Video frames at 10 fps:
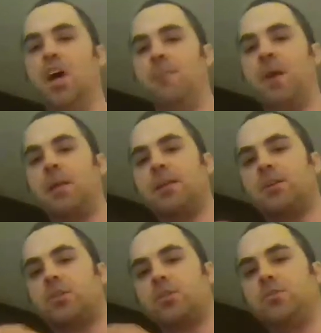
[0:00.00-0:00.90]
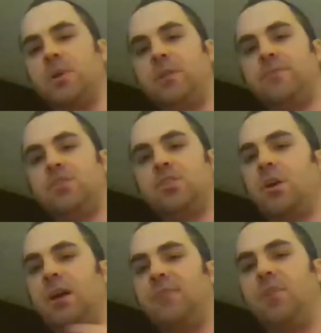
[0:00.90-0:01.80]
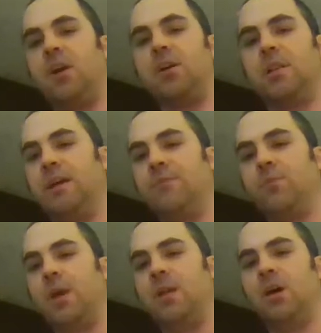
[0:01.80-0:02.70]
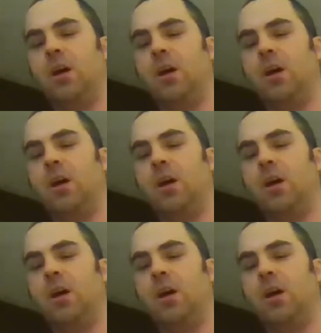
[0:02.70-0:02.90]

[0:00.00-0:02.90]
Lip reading: Make it like a cruiserweight division, high-flying, light heavyweight,